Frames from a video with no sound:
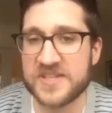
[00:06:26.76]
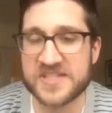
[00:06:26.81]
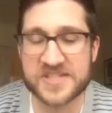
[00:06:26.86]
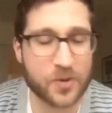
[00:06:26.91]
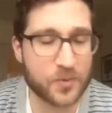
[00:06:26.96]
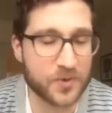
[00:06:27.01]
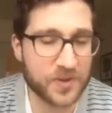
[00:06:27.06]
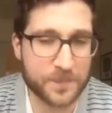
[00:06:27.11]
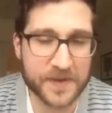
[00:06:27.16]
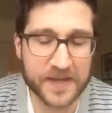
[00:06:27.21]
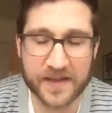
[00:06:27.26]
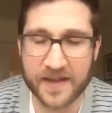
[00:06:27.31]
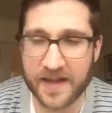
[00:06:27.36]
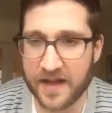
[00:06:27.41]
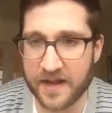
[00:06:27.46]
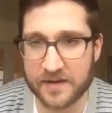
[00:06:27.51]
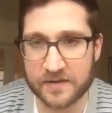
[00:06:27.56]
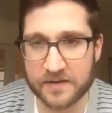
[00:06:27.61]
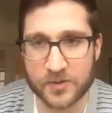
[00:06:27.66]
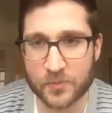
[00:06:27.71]
So the big
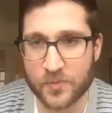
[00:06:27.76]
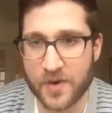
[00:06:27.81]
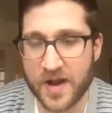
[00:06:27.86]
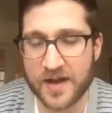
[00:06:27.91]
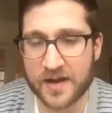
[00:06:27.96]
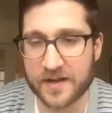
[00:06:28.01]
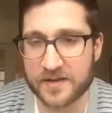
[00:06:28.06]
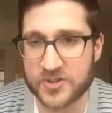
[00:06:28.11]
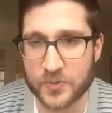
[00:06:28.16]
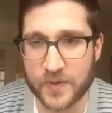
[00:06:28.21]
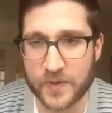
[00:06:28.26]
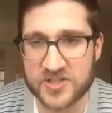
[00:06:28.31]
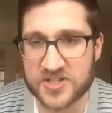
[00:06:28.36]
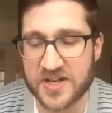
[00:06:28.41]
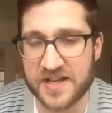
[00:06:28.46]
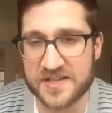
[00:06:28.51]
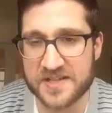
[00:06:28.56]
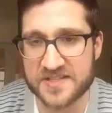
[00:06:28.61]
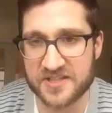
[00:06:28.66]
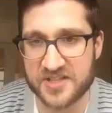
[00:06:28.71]
guy, The Rock, Dwayne
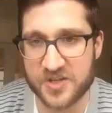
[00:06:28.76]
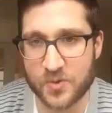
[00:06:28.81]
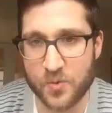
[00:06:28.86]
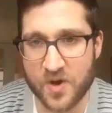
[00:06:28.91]
Johnson, do you